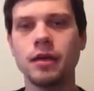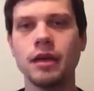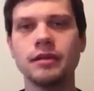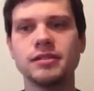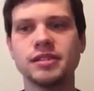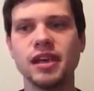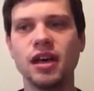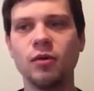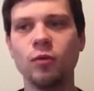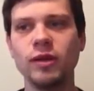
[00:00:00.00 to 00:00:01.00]
And
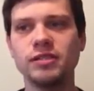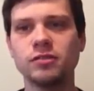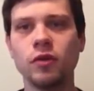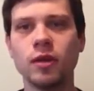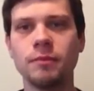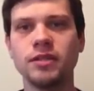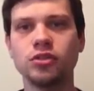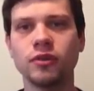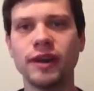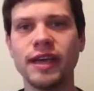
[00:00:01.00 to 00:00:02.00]
so we sold a
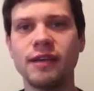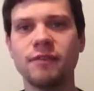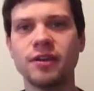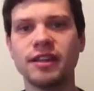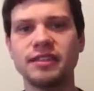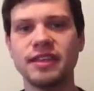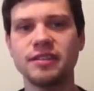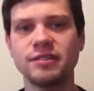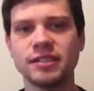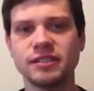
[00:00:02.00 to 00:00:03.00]
majority of our
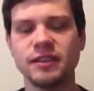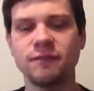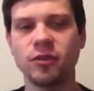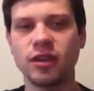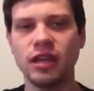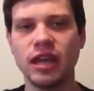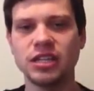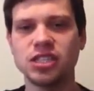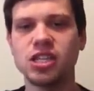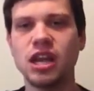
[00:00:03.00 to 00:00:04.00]
Nintendo 64
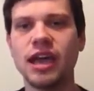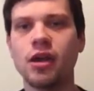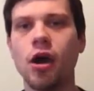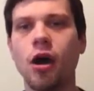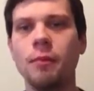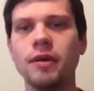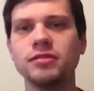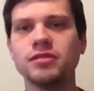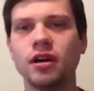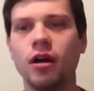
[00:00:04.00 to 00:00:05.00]
collection, like
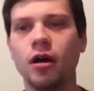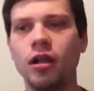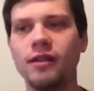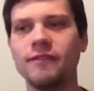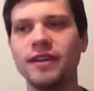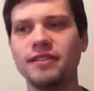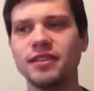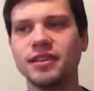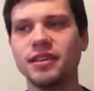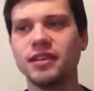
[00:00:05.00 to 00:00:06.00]
almost all of
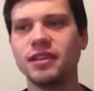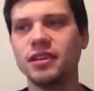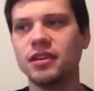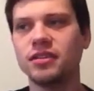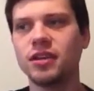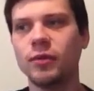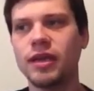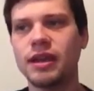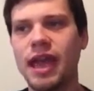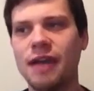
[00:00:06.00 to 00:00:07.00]
it, so we
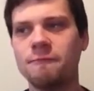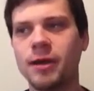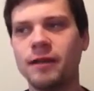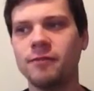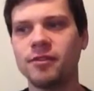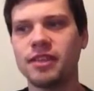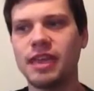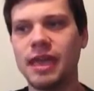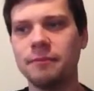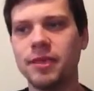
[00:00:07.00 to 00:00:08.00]
can have money for the
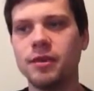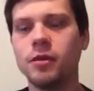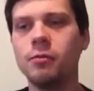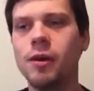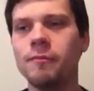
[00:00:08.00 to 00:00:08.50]
GameCube.